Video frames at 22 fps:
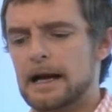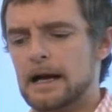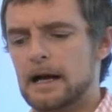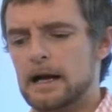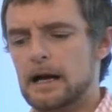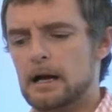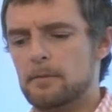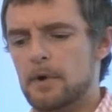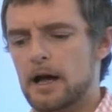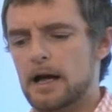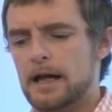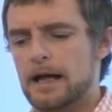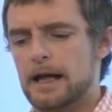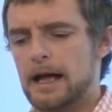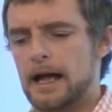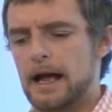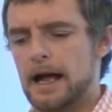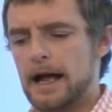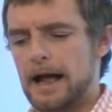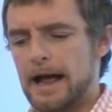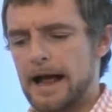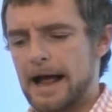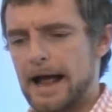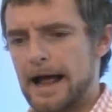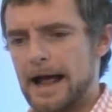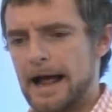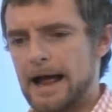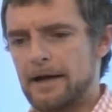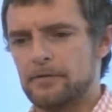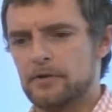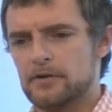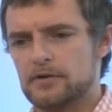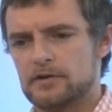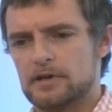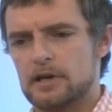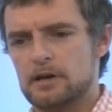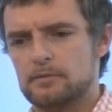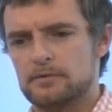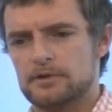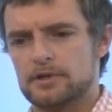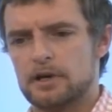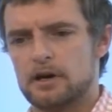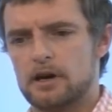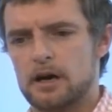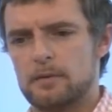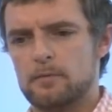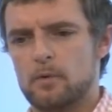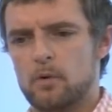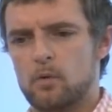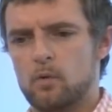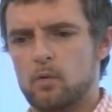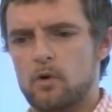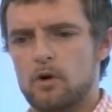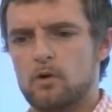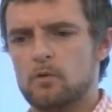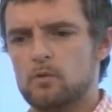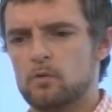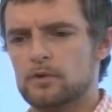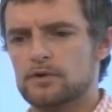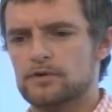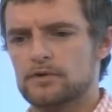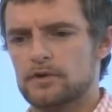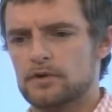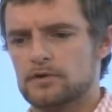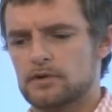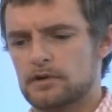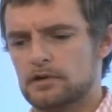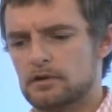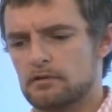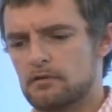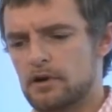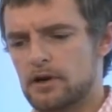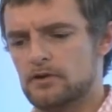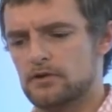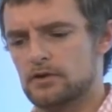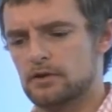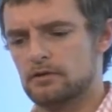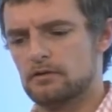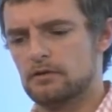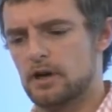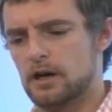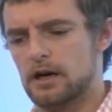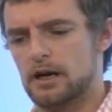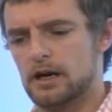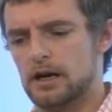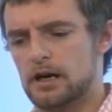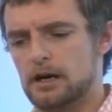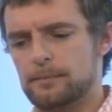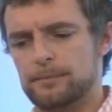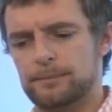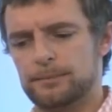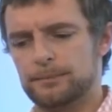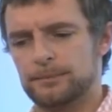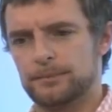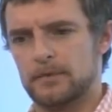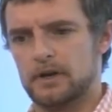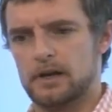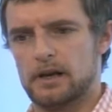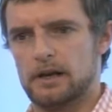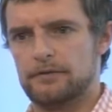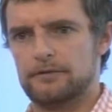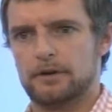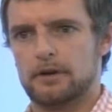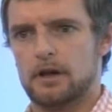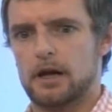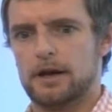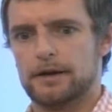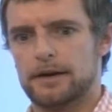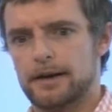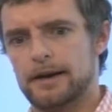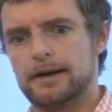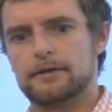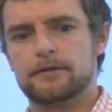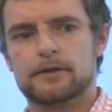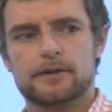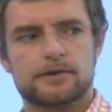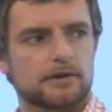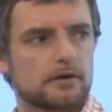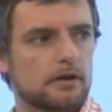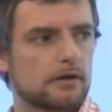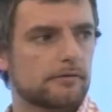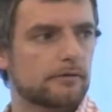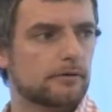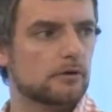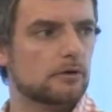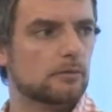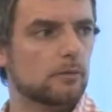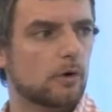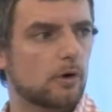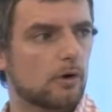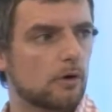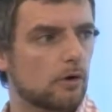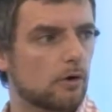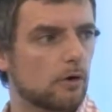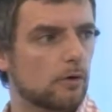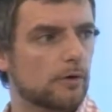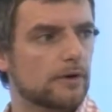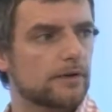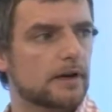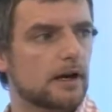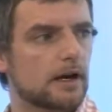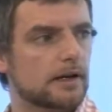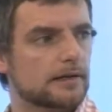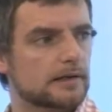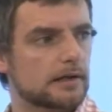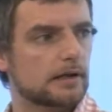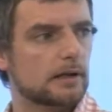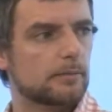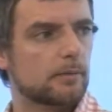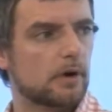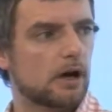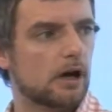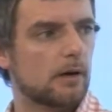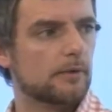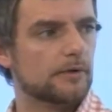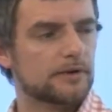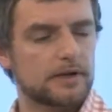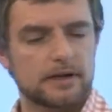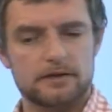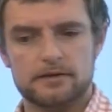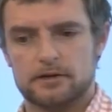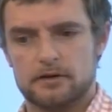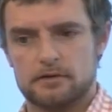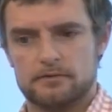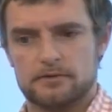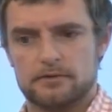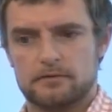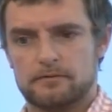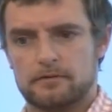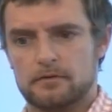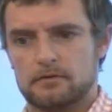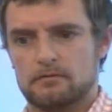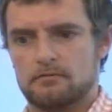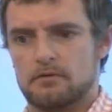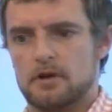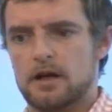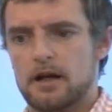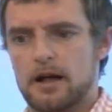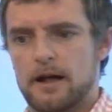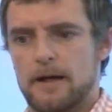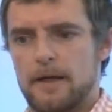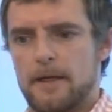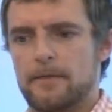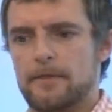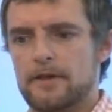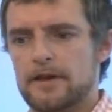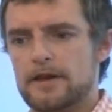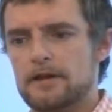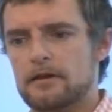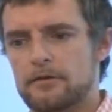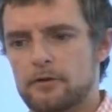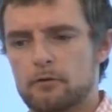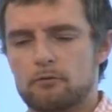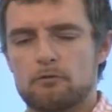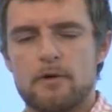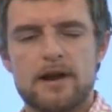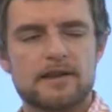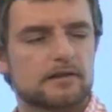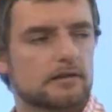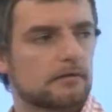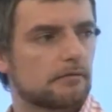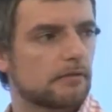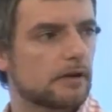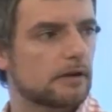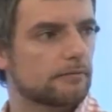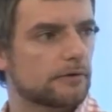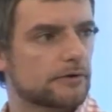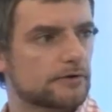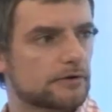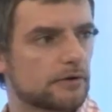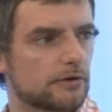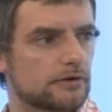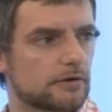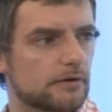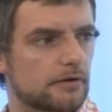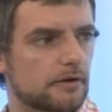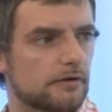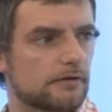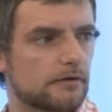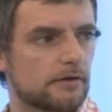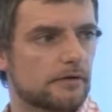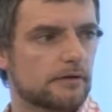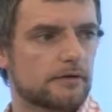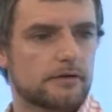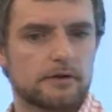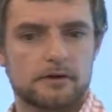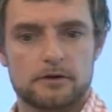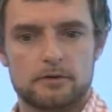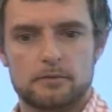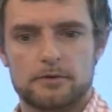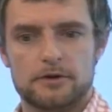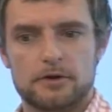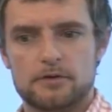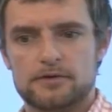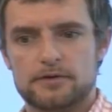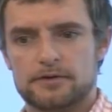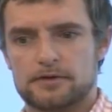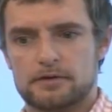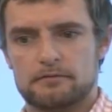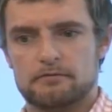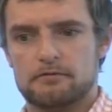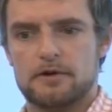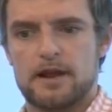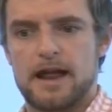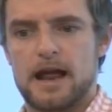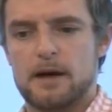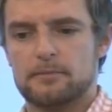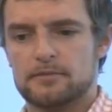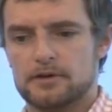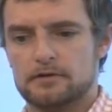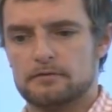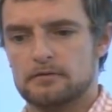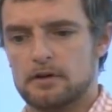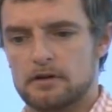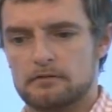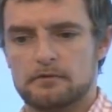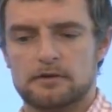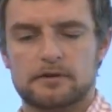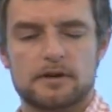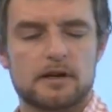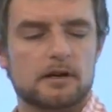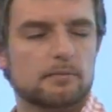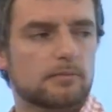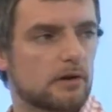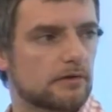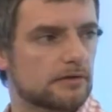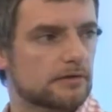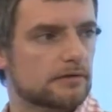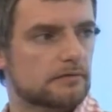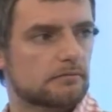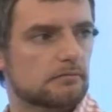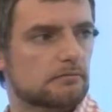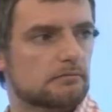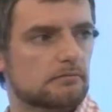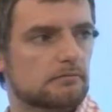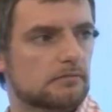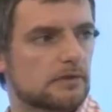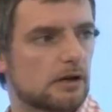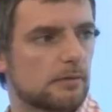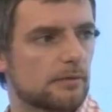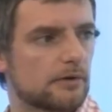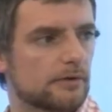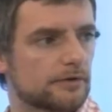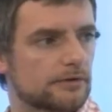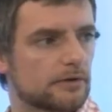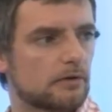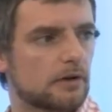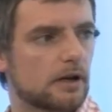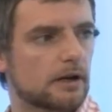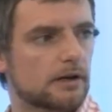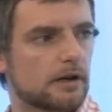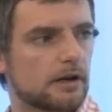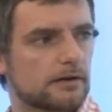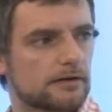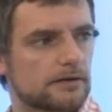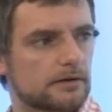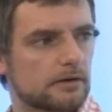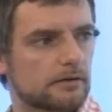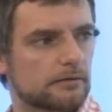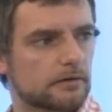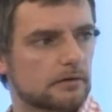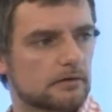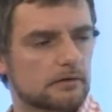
At the same time, what was the situation, if you like, in the server room or in the IT department in terms of the rest of the infrastructure that you were using to run apps and run the EPOS terminals and all that kind of stuff?